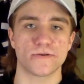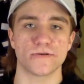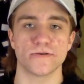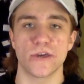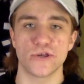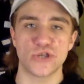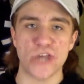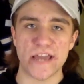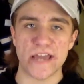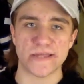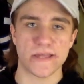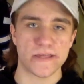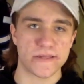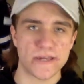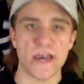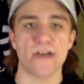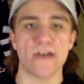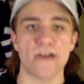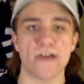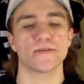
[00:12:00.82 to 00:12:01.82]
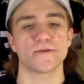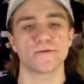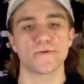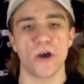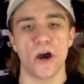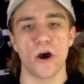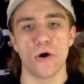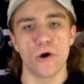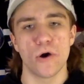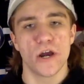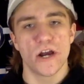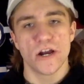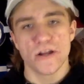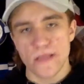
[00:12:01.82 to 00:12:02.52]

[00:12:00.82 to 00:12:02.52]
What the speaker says: the Jets in 7. So